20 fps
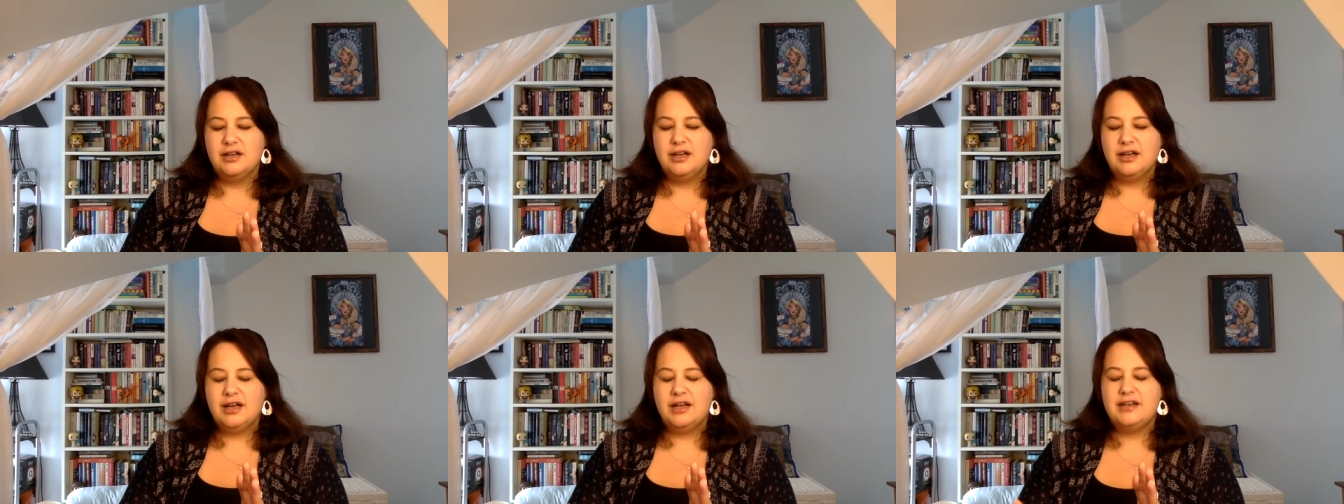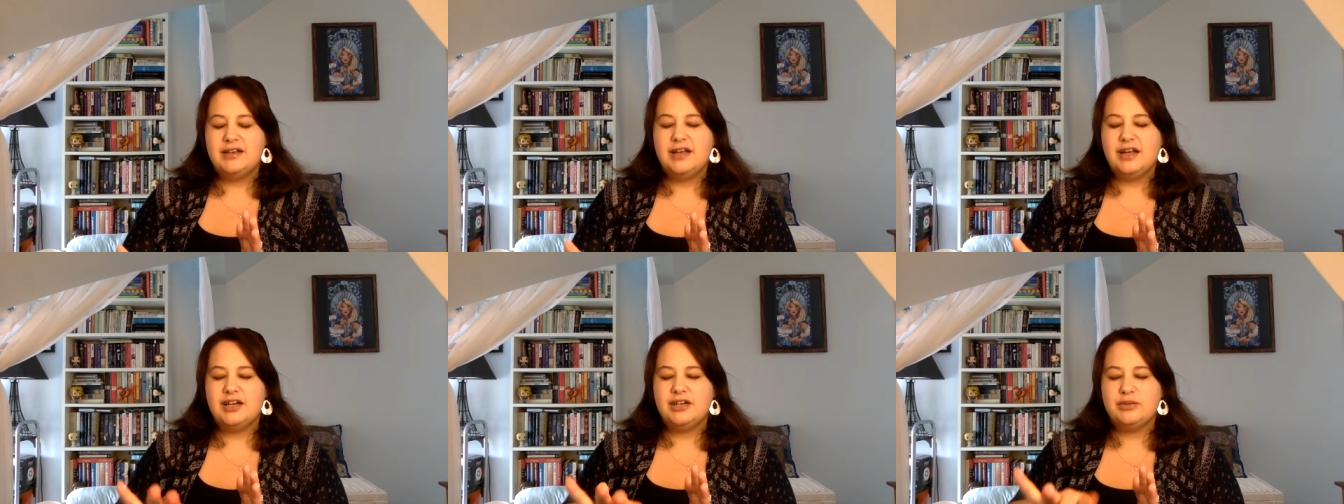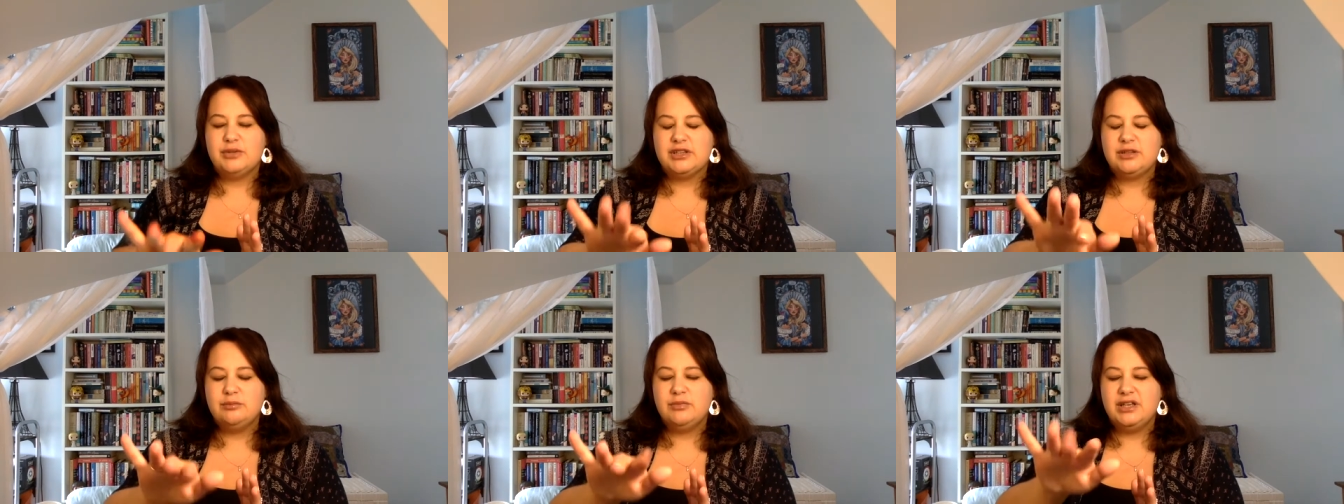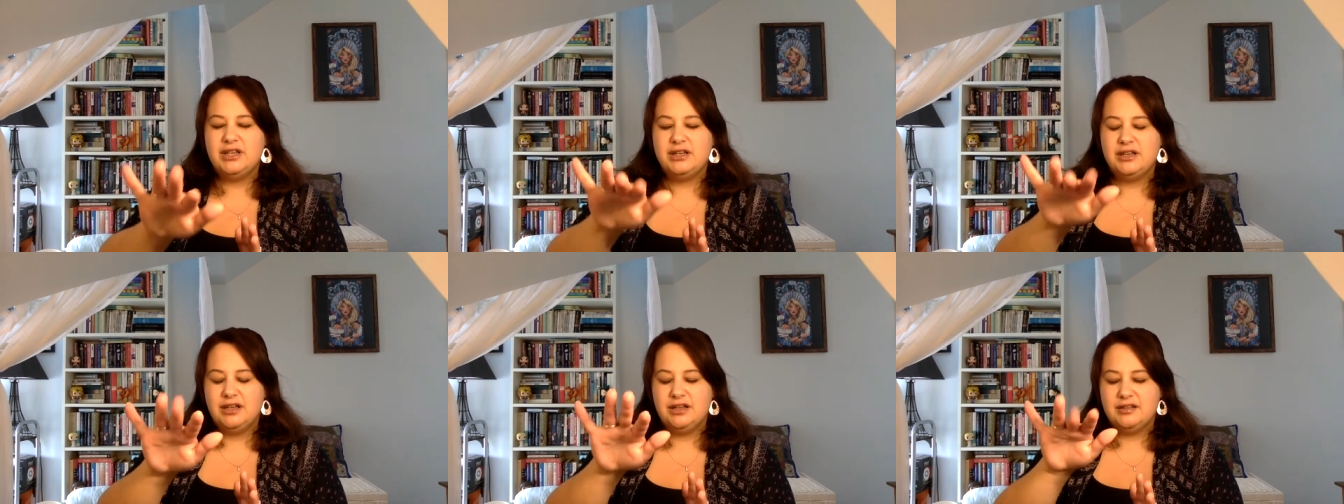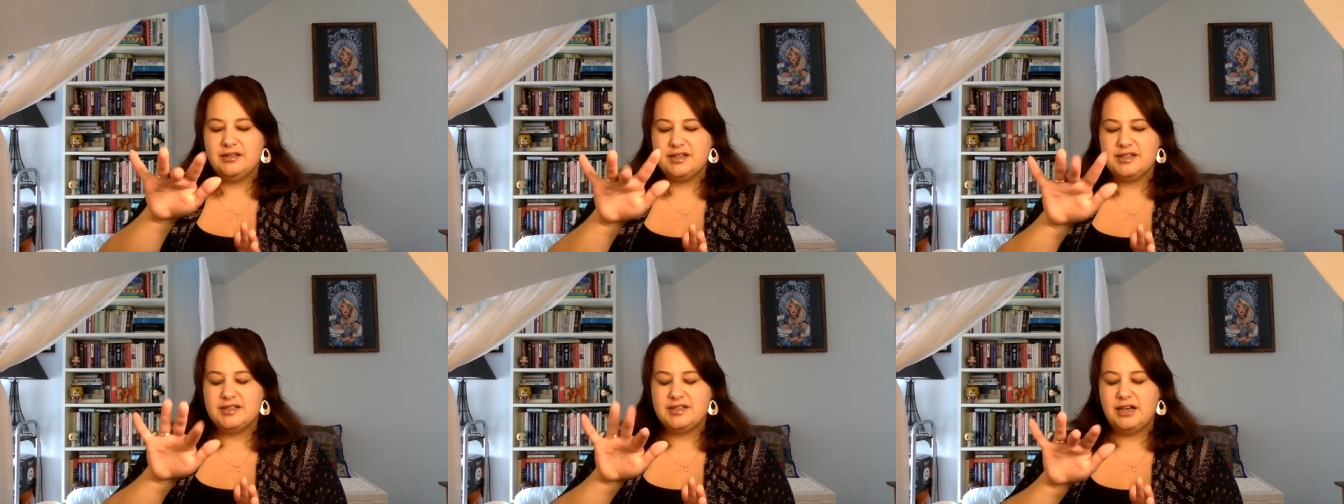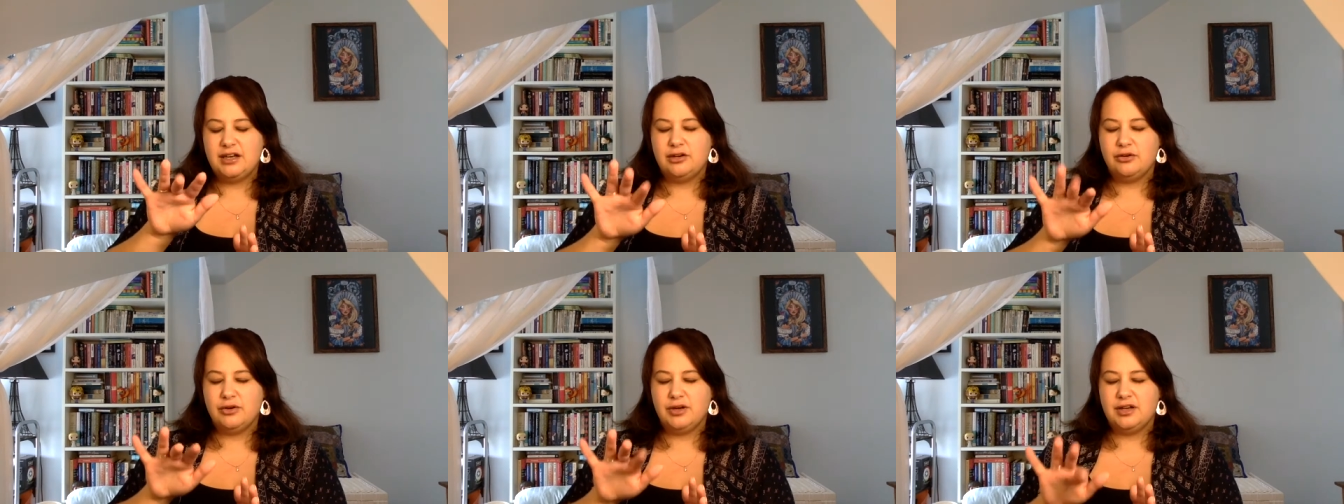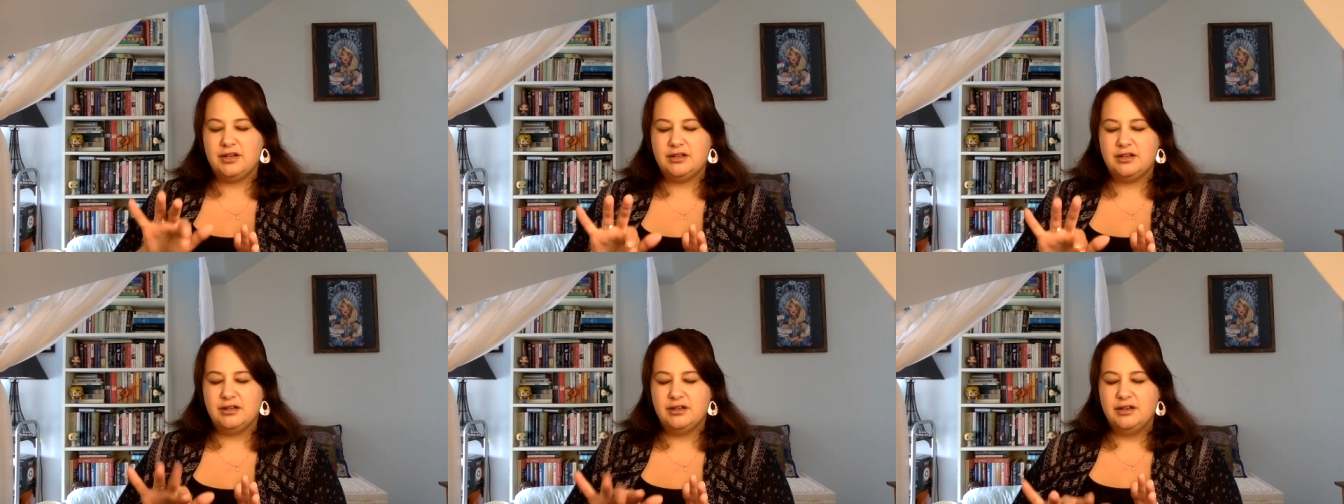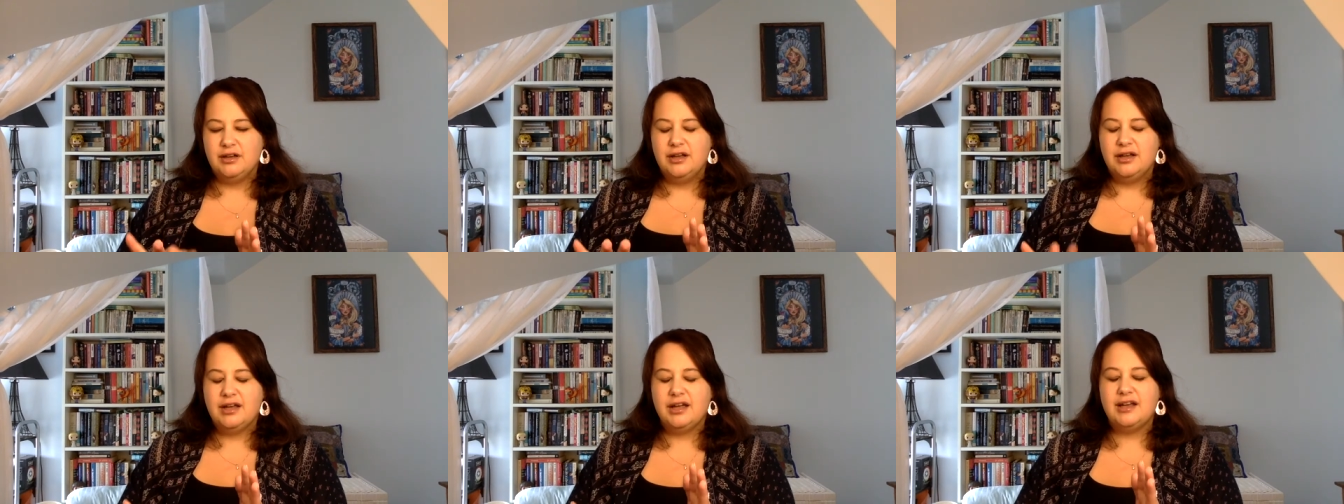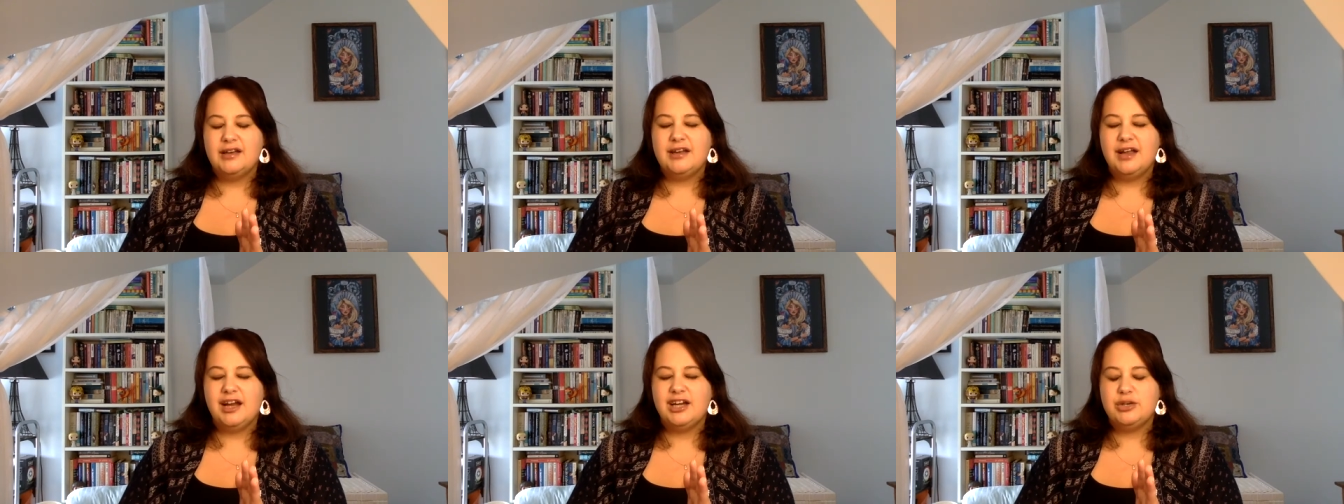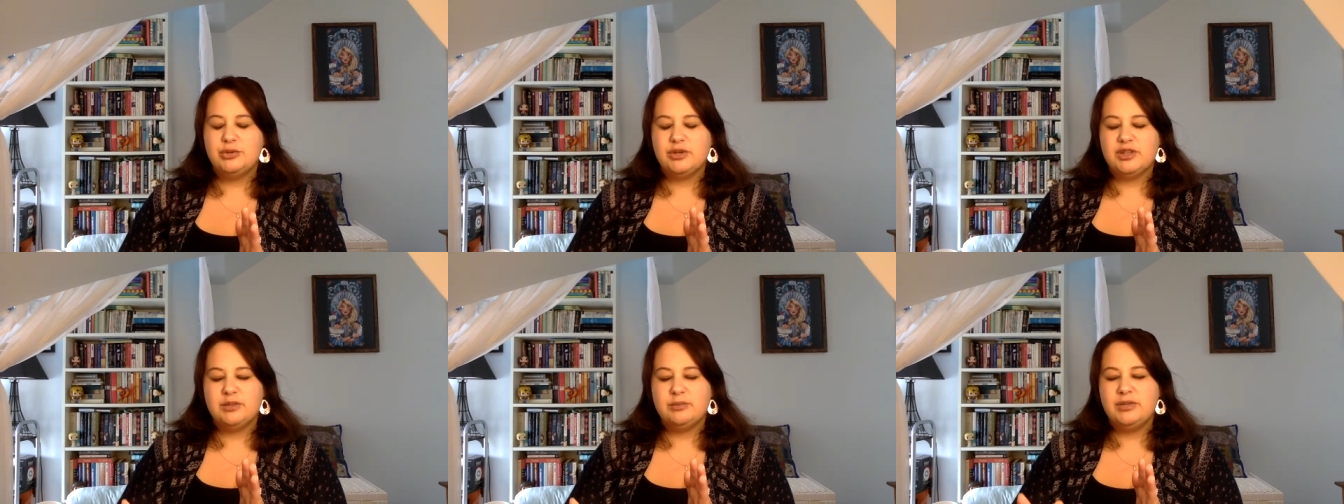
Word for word: Connect with me in the sacred. Connect with